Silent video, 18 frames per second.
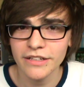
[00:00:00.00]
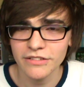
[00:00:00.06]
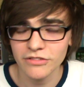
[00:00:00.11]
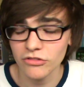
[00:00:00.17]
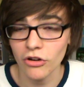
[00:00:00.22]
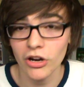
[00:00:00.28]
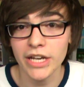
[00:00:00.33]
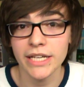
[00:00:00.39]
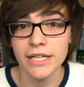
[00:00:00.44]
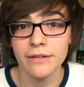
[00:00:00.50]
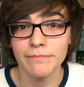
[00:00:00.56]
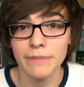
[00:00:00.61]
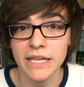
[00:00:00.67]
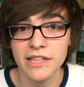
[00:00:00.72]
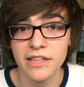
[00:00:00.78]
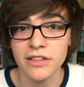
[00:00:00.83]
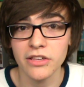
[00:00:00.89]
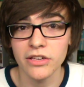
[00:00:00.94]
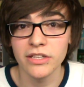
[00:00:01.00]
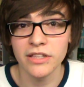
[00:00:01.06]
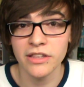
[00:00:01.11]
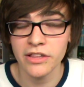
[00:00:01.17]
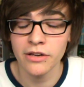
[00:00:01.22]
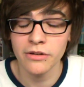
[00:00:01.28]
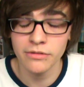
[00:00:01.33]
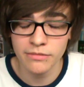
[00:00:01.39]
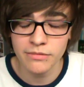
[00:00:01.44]
great, pizza's good,
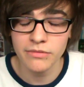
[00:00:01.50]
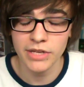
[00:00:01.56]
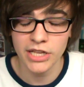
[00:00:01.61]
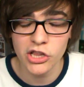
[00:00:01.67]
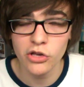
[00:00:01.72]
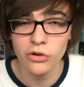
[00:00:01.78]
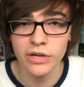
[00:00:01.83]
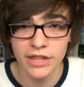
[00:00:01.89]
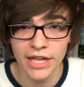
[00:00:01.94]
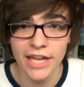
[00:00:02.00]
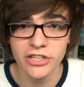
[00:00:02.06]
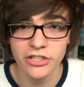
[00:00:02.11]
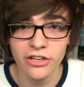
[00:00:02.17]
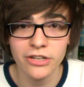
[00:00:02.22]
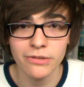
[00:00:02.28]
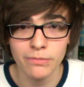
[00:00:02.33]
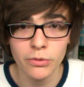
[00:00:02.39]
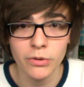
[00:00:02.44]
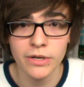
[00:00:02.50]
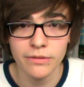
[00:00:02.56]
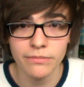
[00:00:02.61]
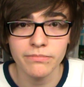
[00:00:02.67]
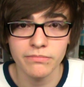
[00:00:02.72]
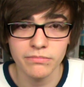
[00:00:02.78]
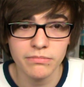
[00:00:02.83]
so enjoy that turning point.